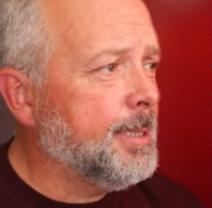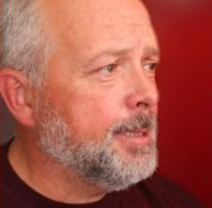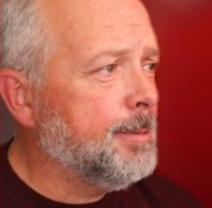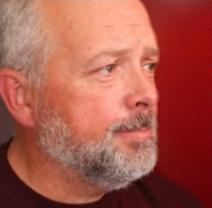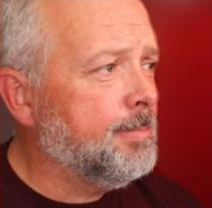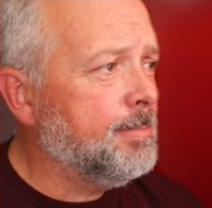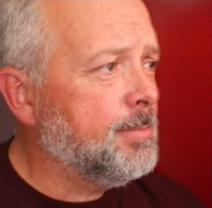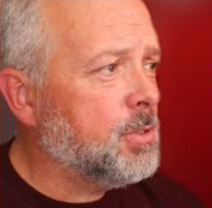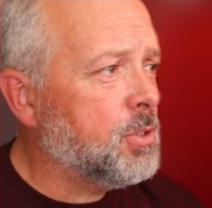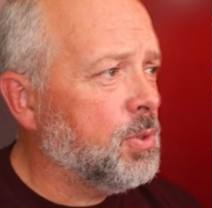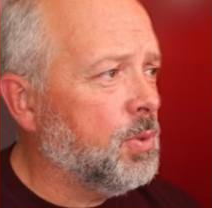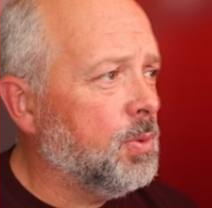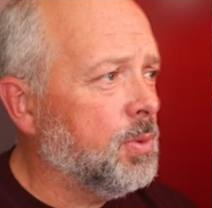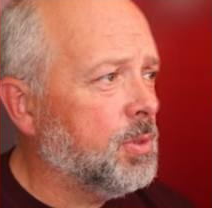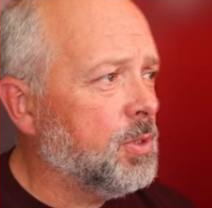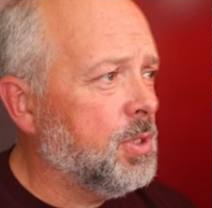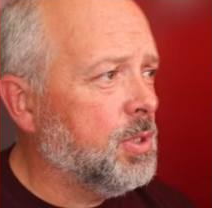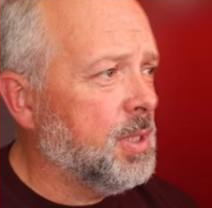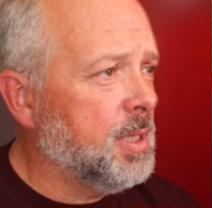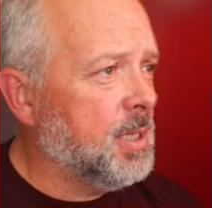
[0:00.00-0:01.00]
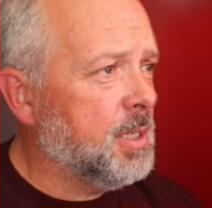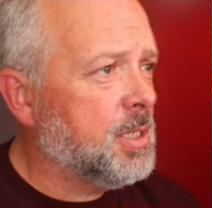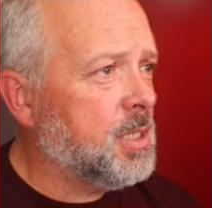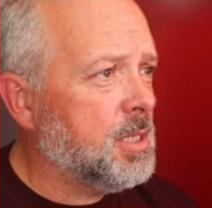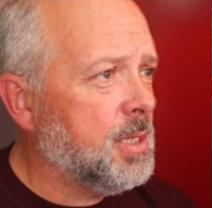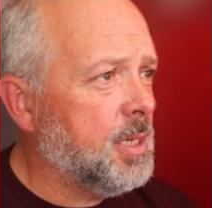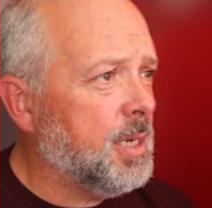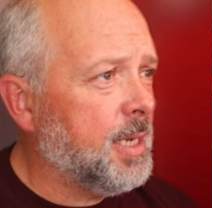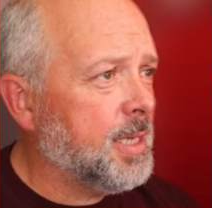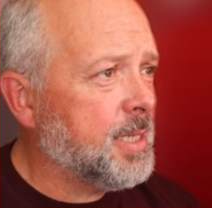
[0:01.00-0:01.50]
so to the
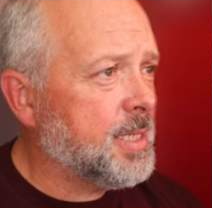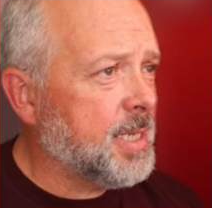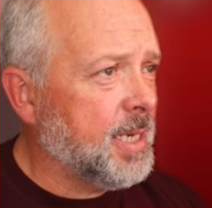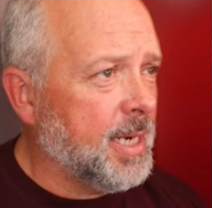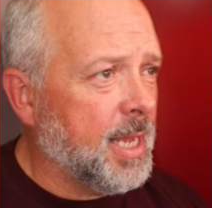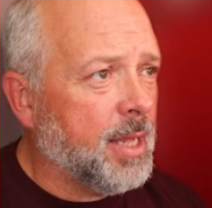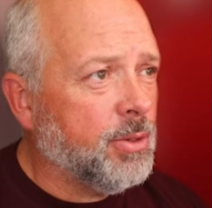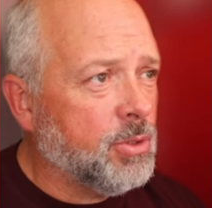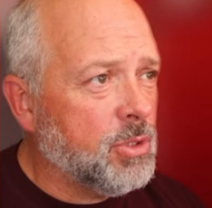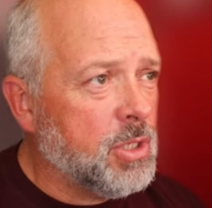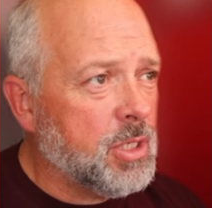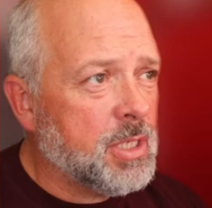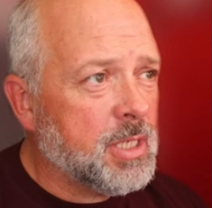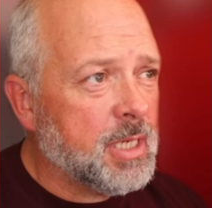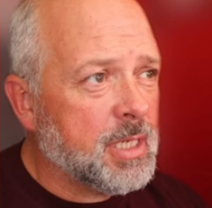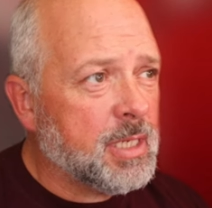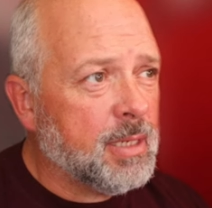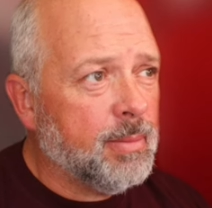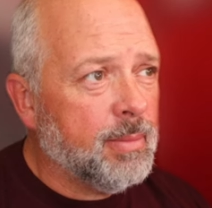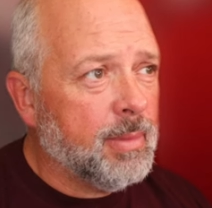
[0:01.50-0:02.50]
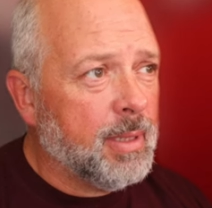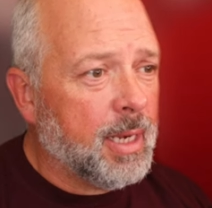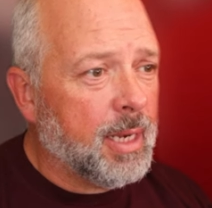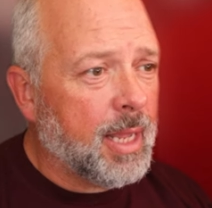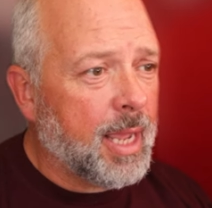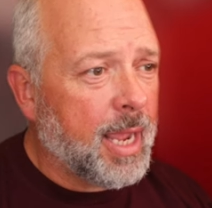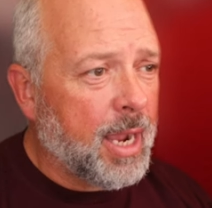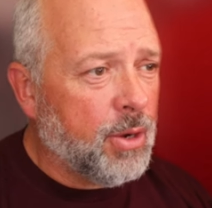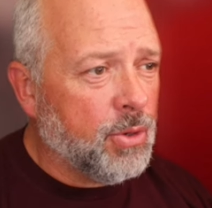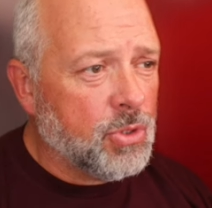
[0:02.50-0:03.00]
Synology system that
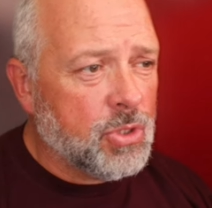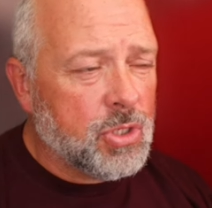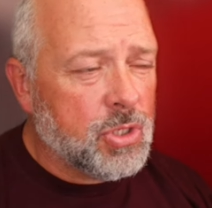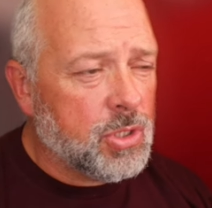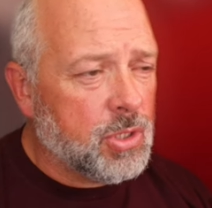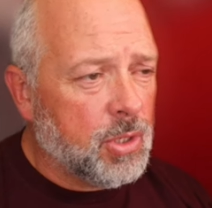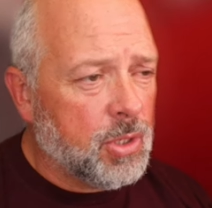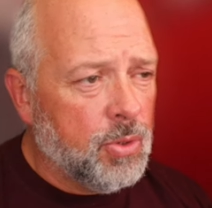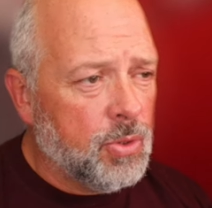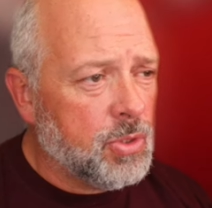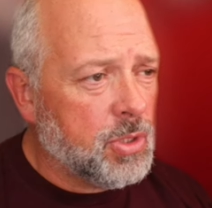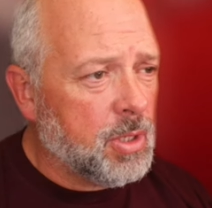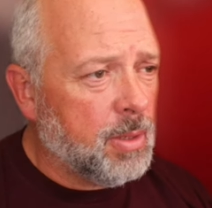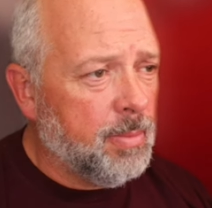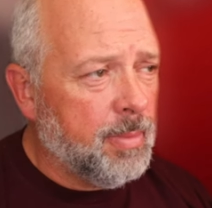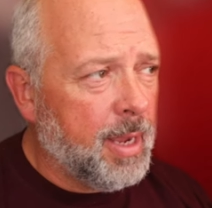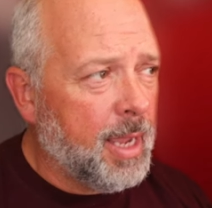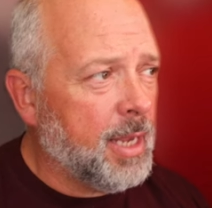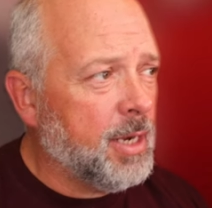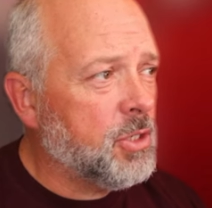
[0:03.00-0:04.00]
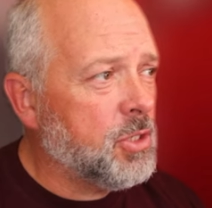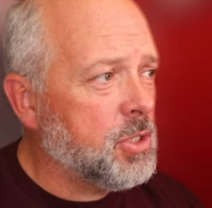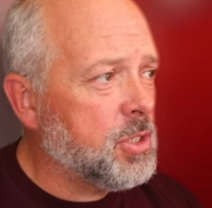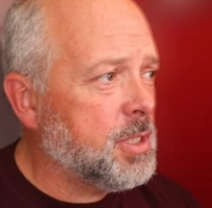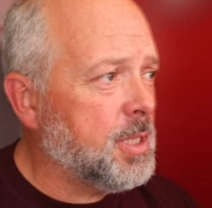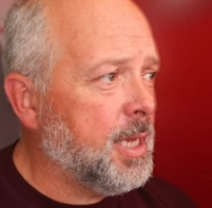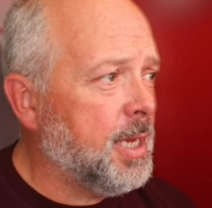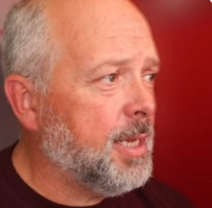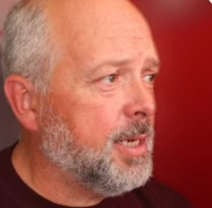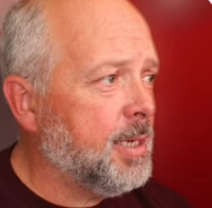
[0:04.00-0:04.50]
houses those and manages
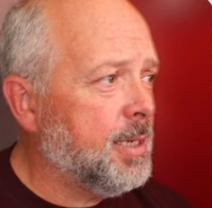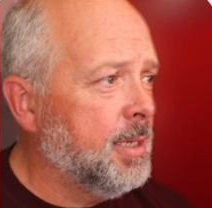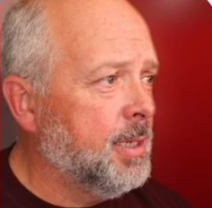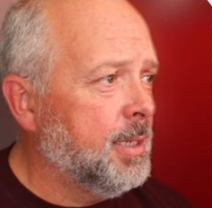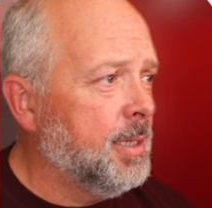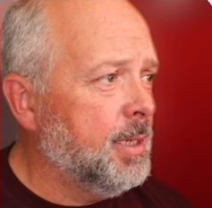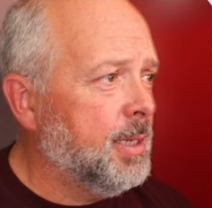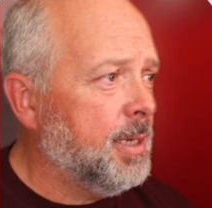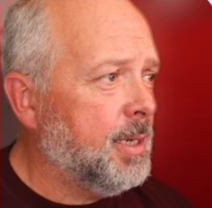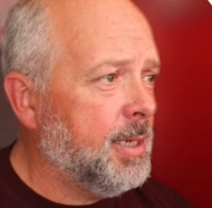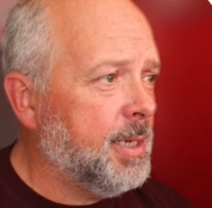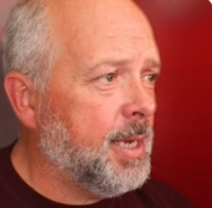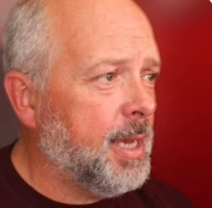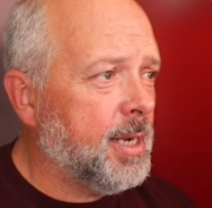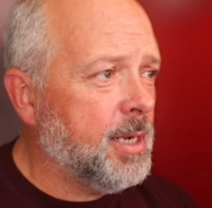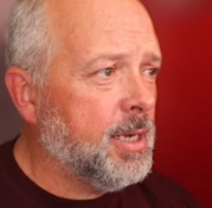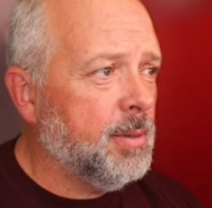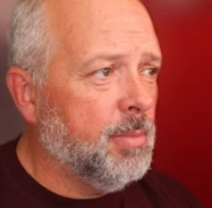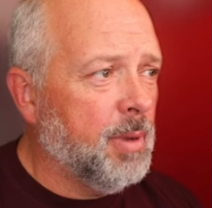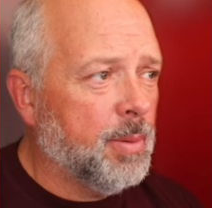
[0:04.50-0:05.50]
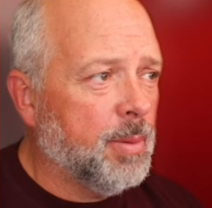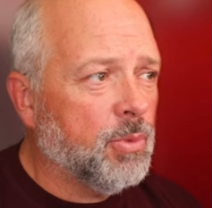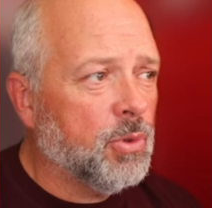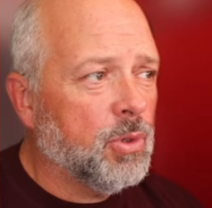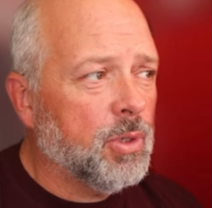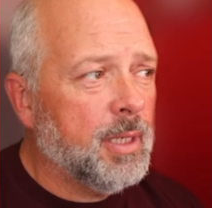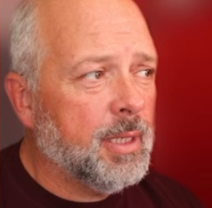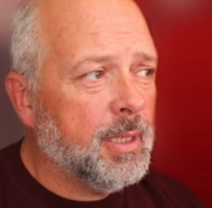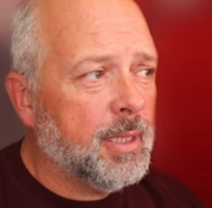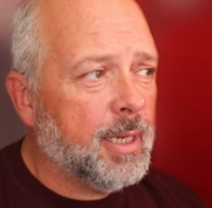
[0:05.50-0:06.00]
that, I added
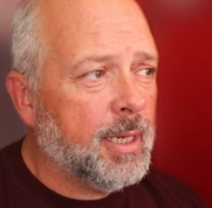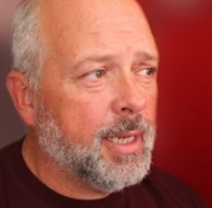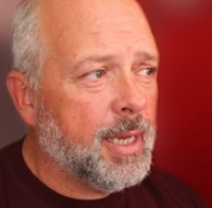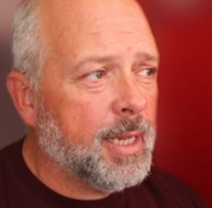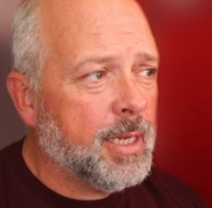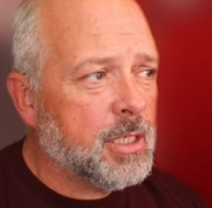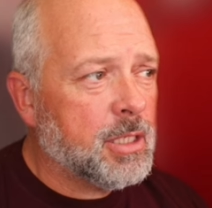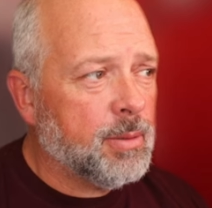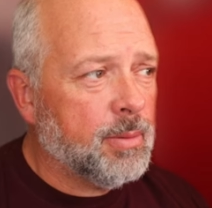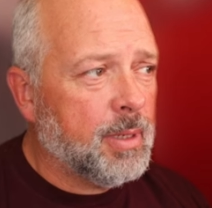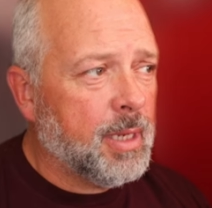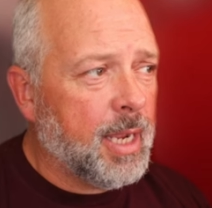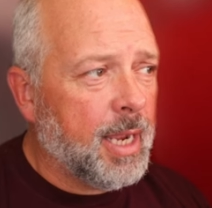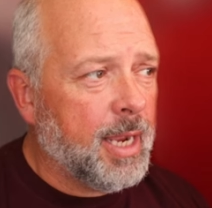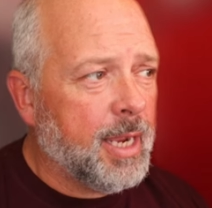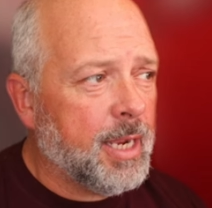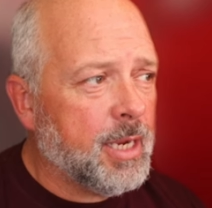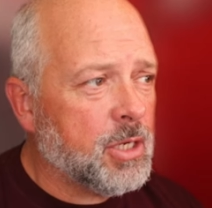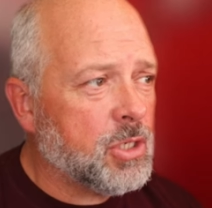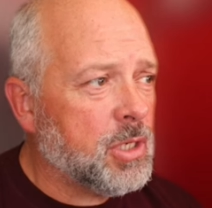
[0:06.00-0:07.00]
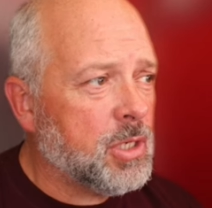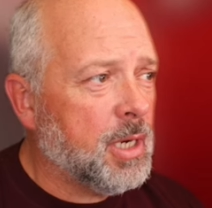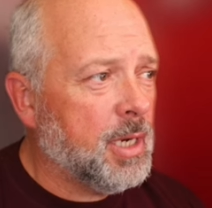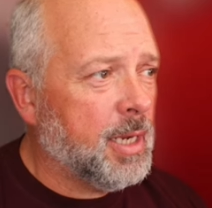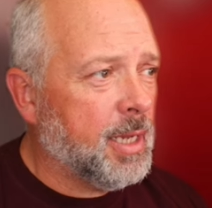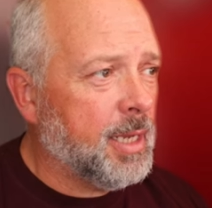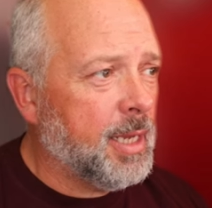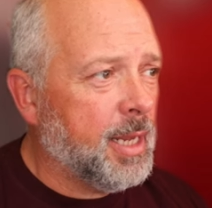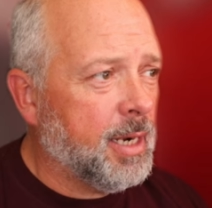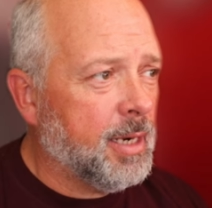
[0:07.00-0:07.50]
memory, I added some cache, and I
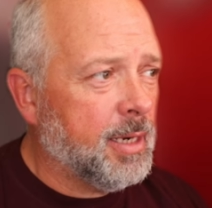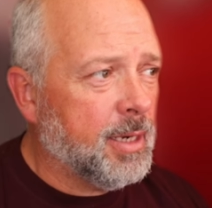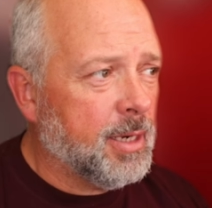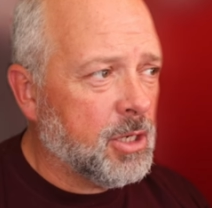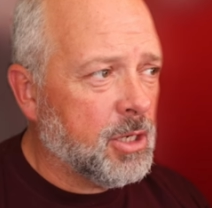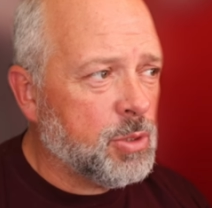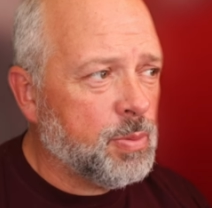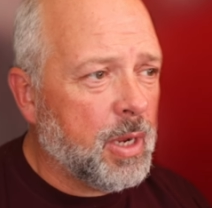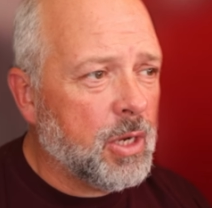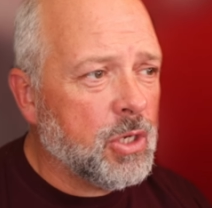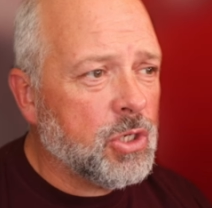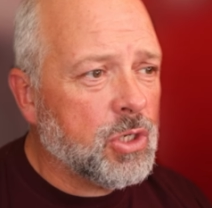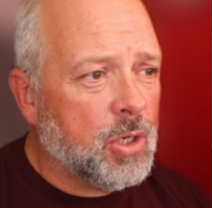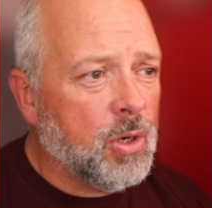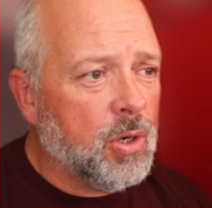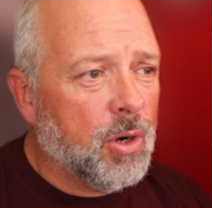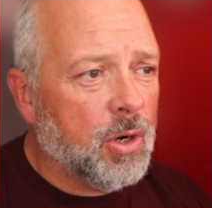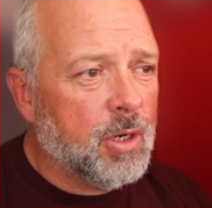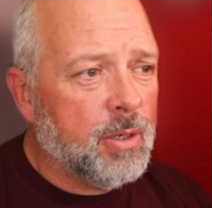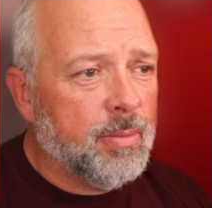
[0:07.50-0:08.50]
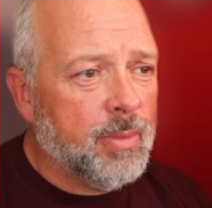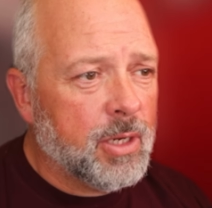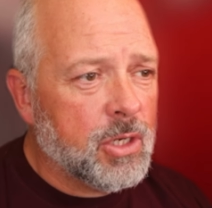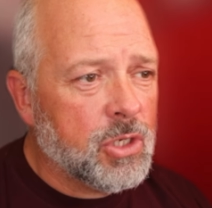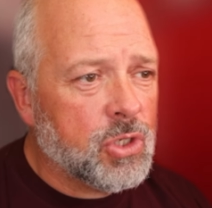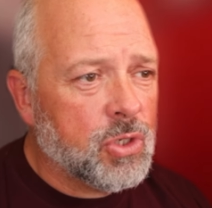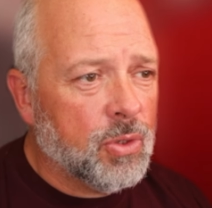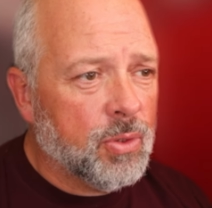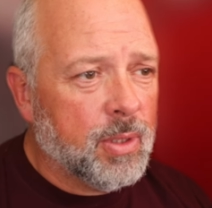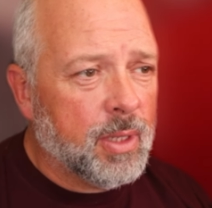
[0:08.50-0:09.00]
added an expansion card to make
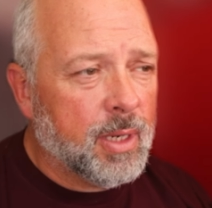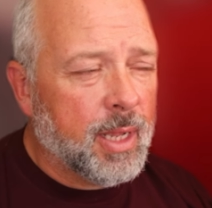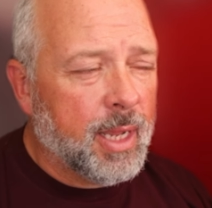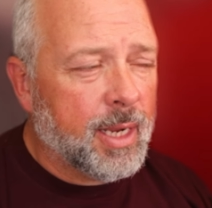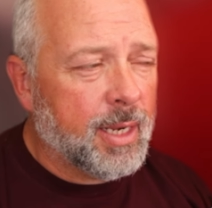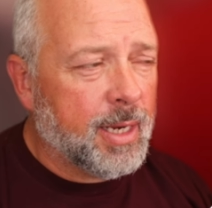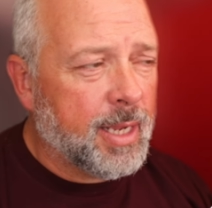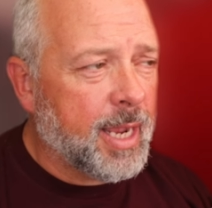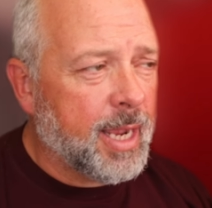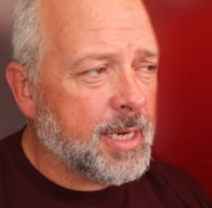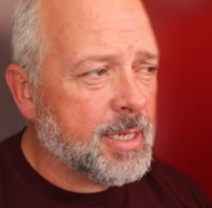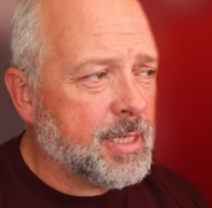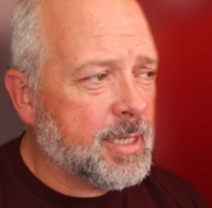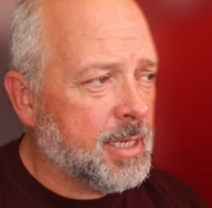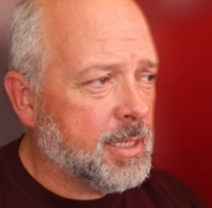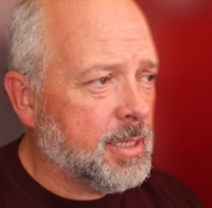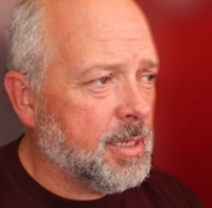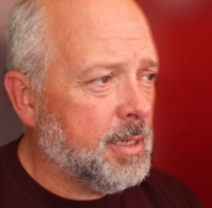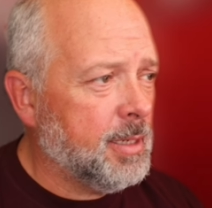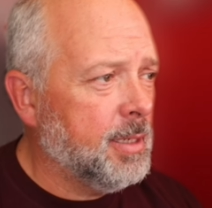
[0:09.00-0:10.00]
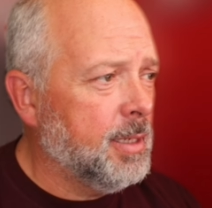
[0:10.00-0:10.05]
sure that I could access it